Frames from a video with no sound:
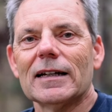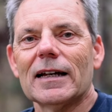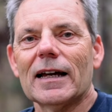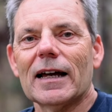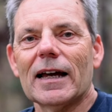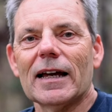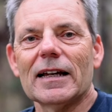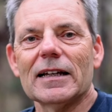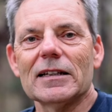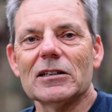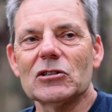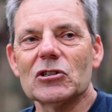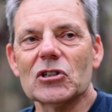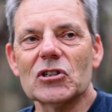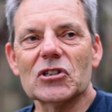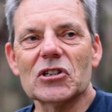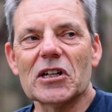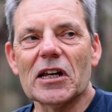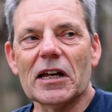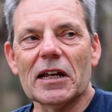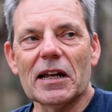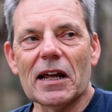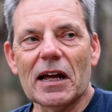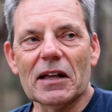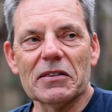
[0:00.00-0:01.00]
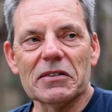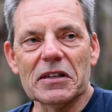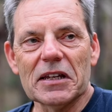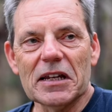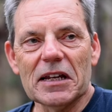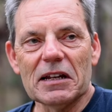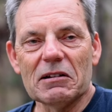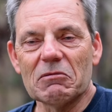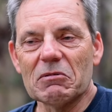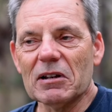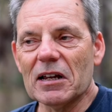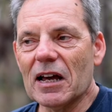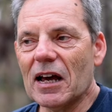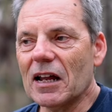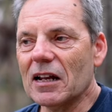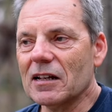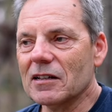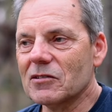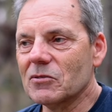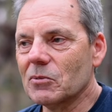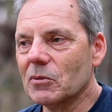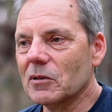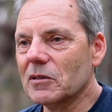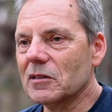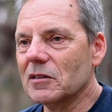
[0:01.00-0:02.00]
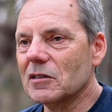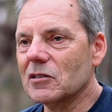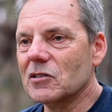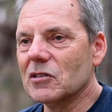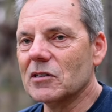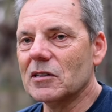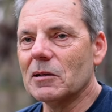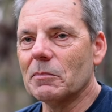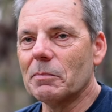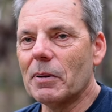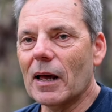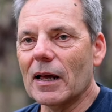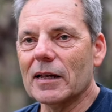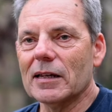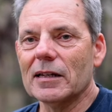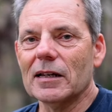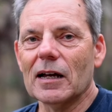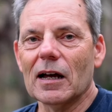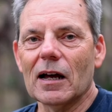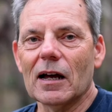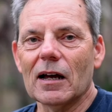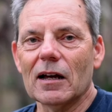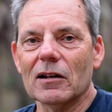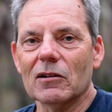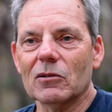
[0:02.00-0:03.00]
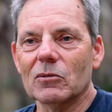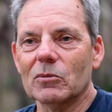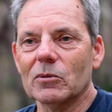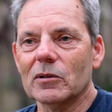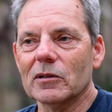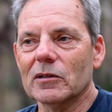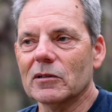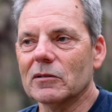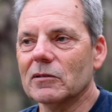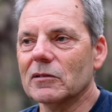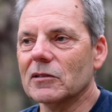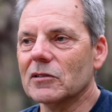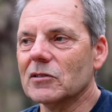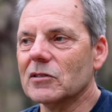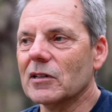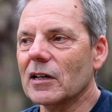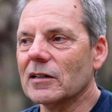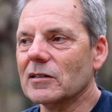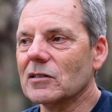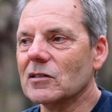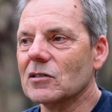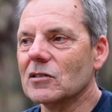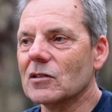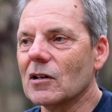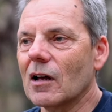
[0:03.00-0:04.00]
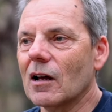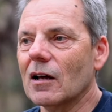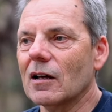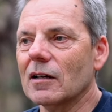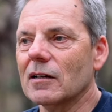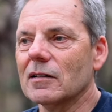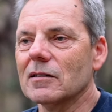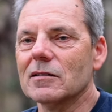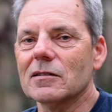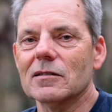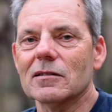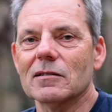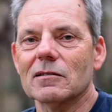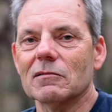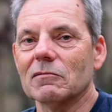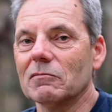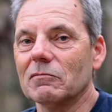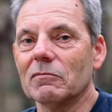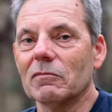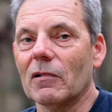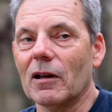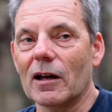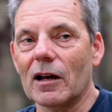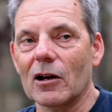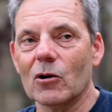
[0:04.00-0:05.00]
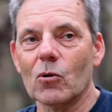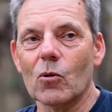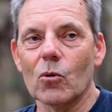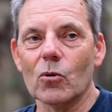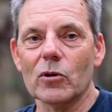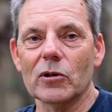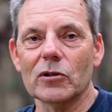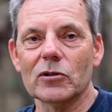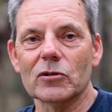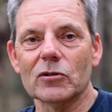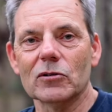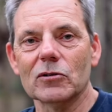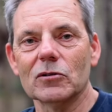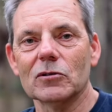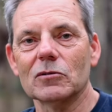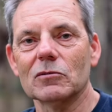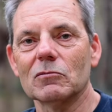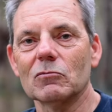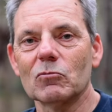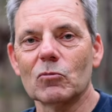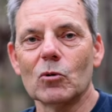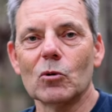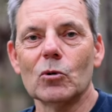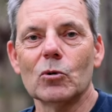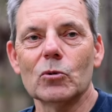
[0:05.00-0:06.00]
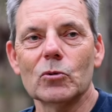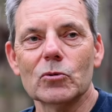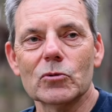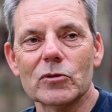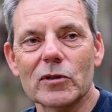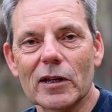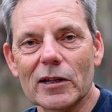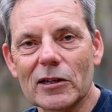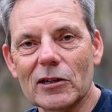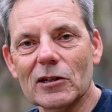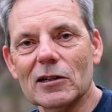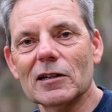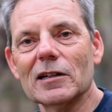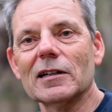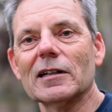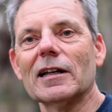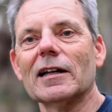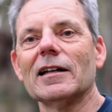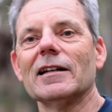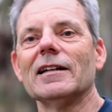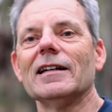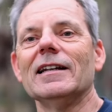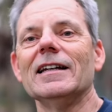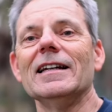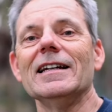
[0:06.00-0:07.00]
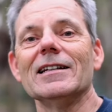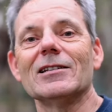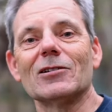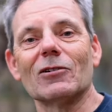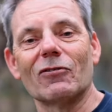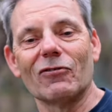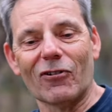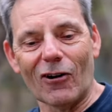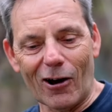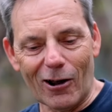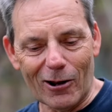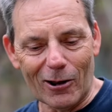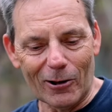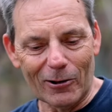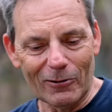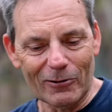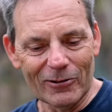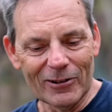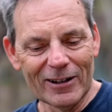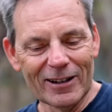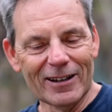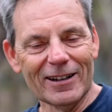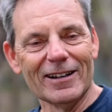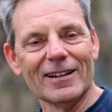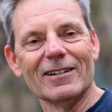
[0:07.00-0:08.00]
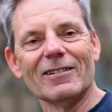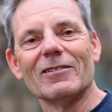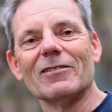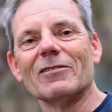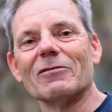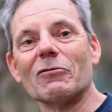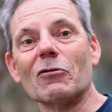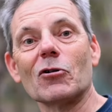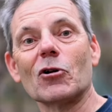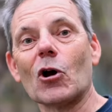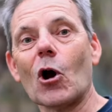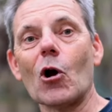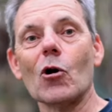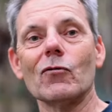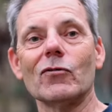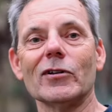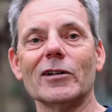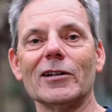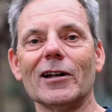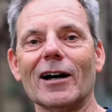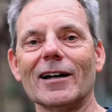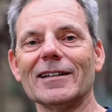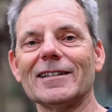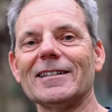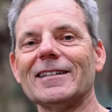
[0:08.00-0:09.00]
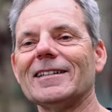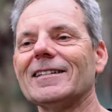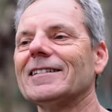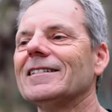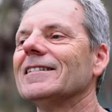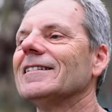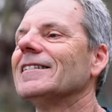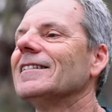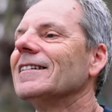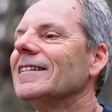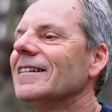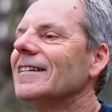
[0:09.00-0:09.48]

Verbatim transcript: and just get out there regardless whether it's in your backyard or whether it's exercise according to the rules that you need to follow for COVID-19